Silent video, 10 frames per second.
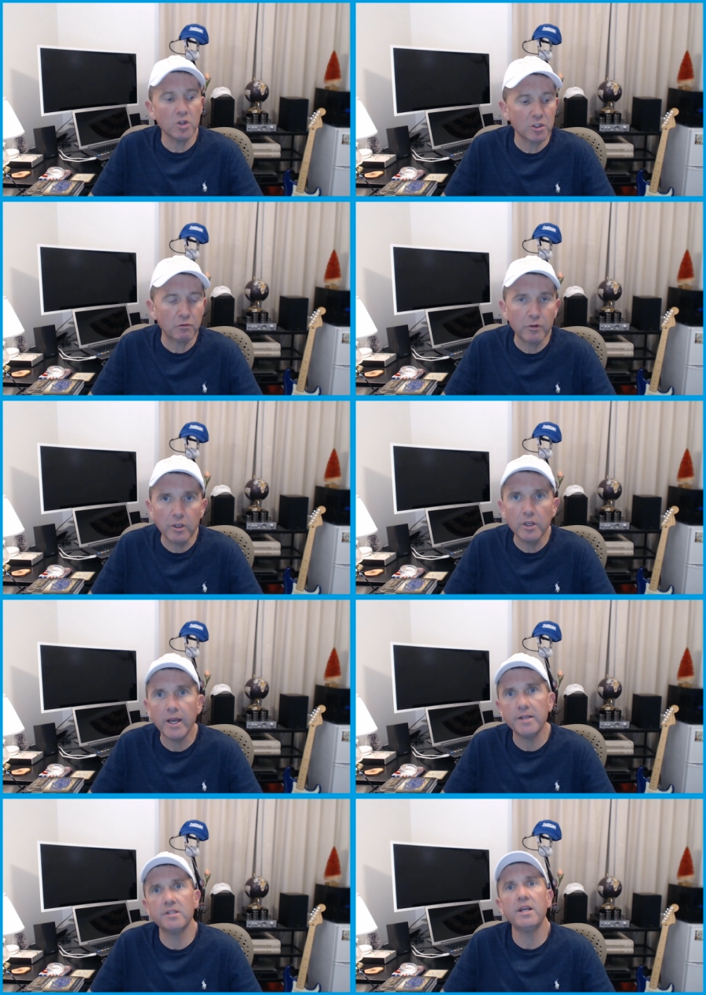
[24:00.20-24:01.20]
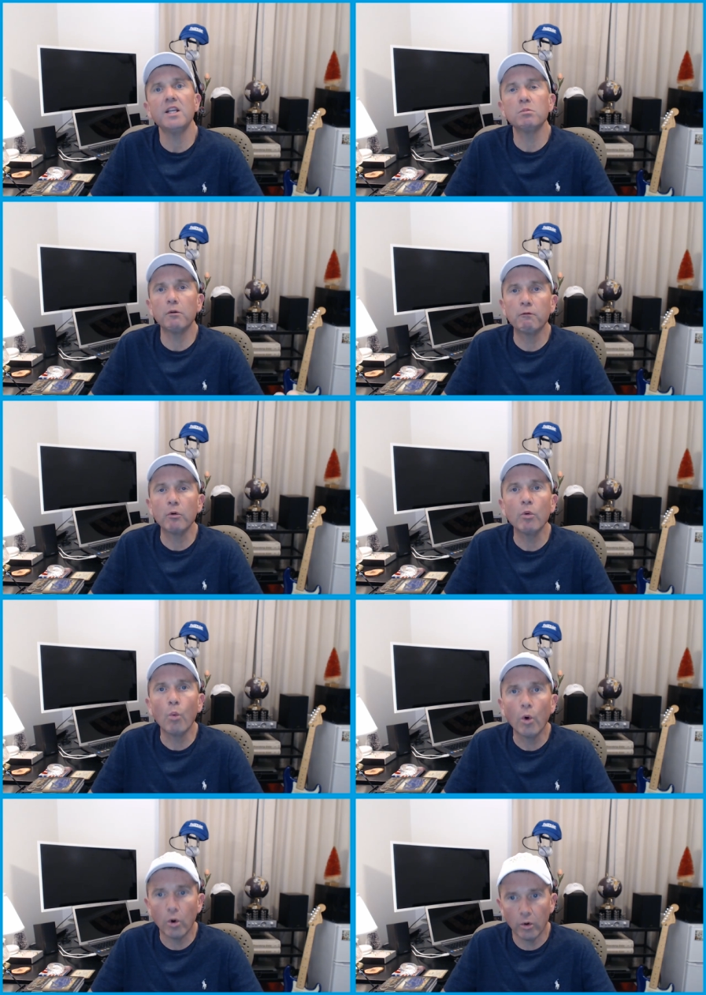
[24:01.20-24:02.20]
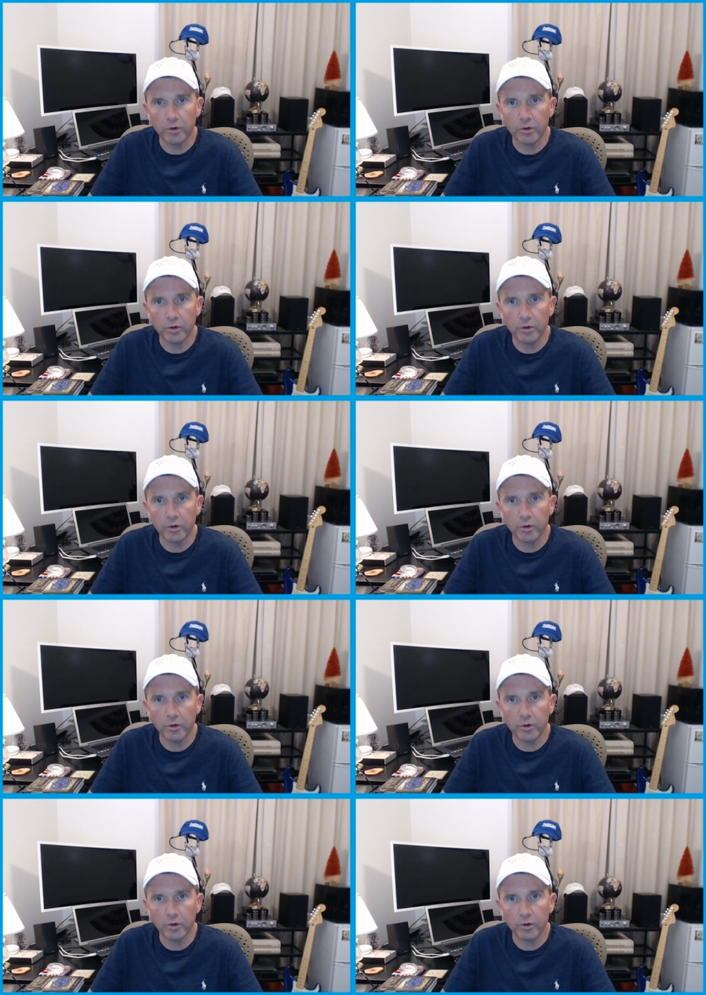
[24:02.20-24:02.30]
for the United States, but for the world.